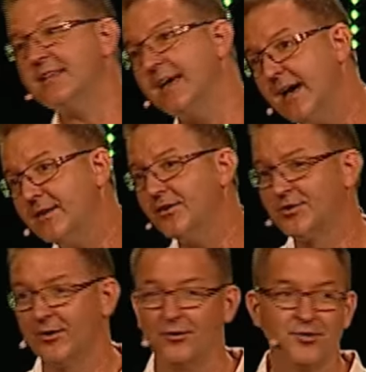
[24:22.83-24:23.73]
the head of the
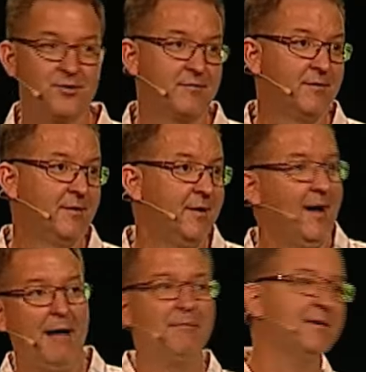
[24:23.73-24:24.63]
church.
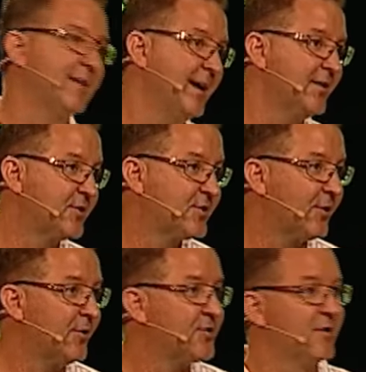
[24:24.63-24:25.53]
I'm not the head of the
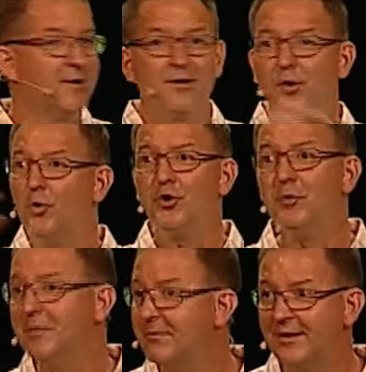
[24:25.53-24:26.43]
church. No
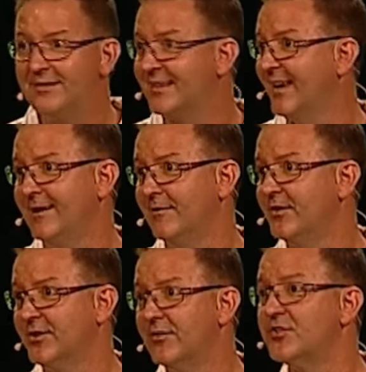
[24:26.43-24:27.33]
human being is the head of
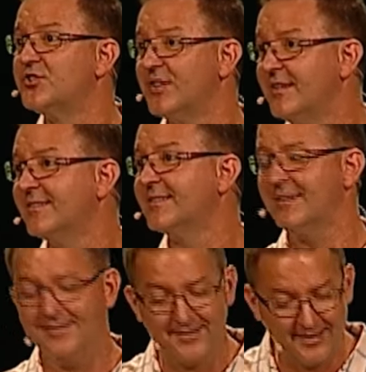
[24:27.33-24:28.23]
the church. Jesus
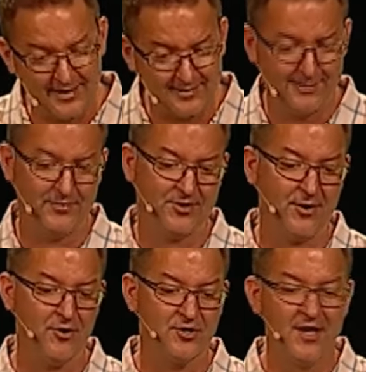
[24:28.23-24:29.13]
is the head of the
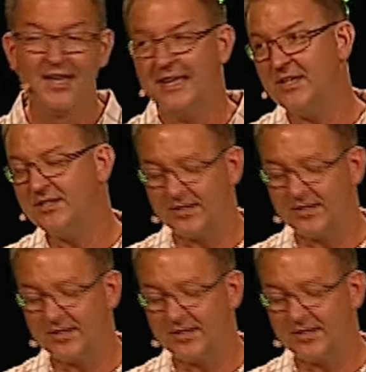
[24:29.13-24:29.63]
church. He's